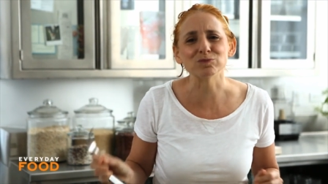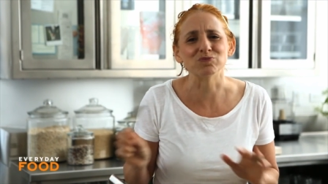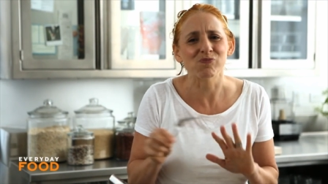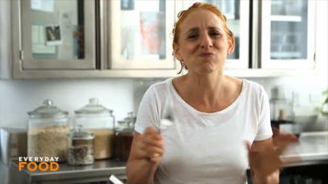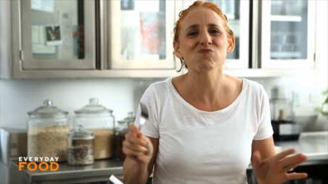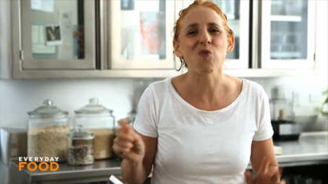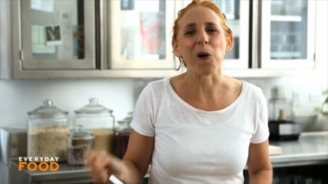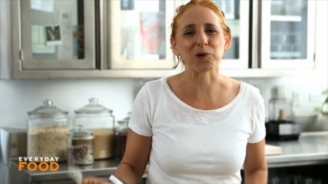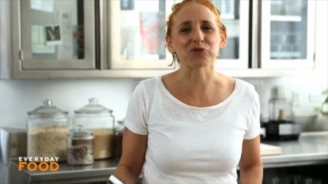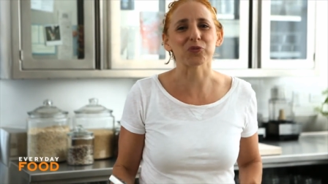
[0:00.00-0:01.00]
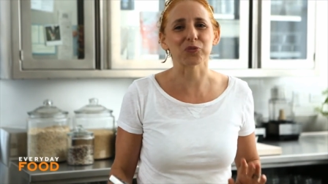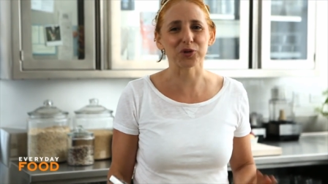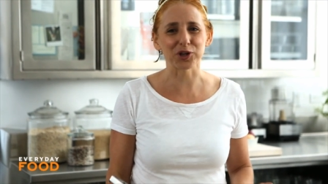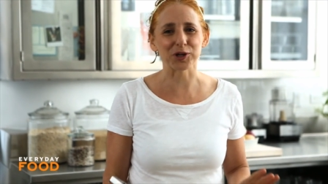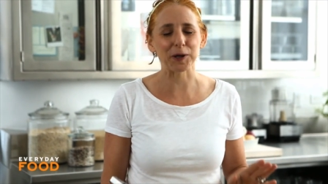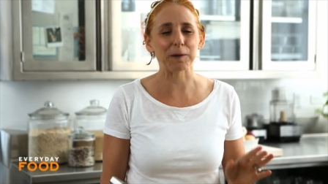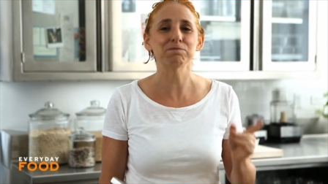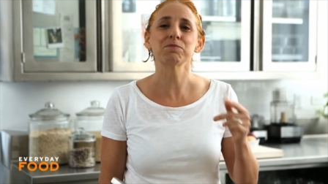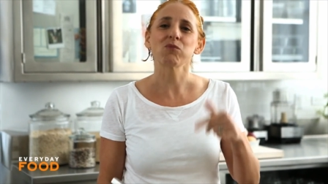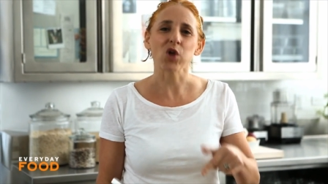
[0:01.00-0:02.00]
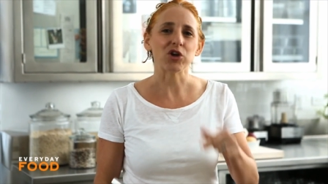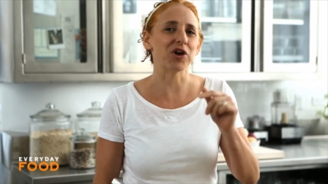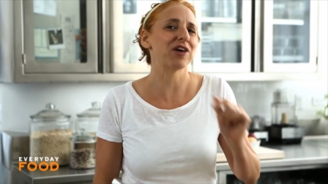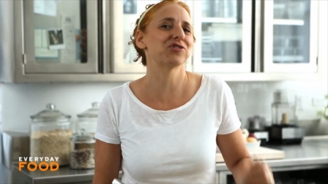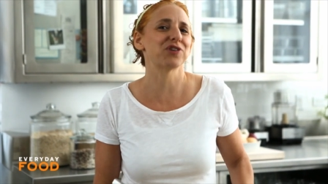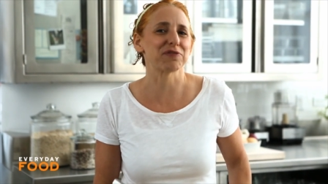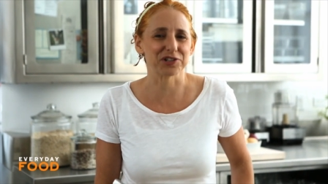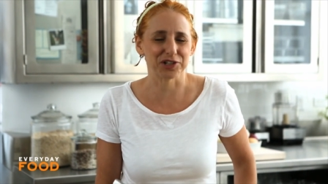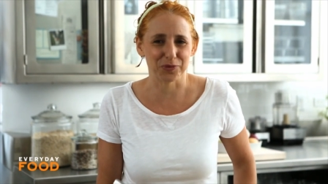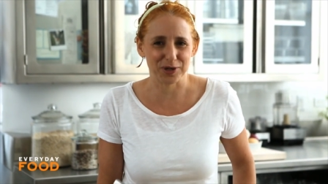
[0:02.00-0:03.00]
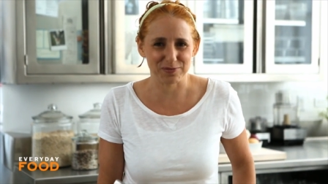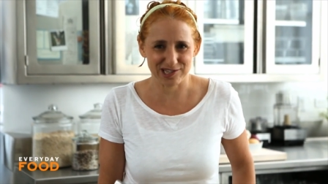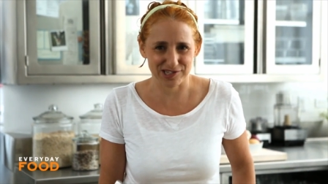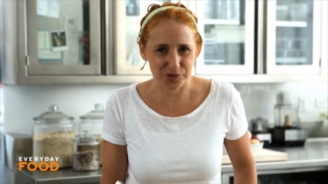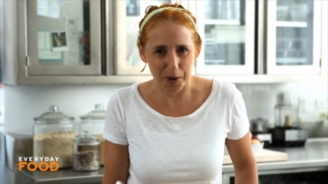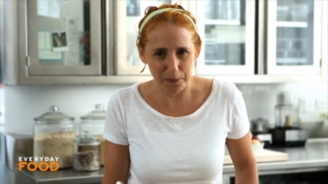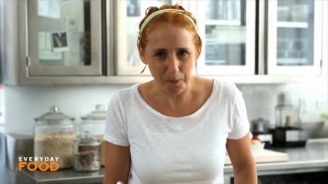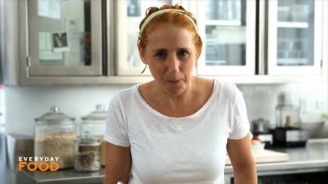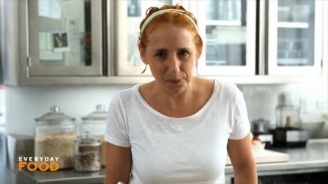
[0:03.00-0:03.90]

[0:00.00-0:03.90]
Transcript: It was really good. You guys are definitely going to want to make this one.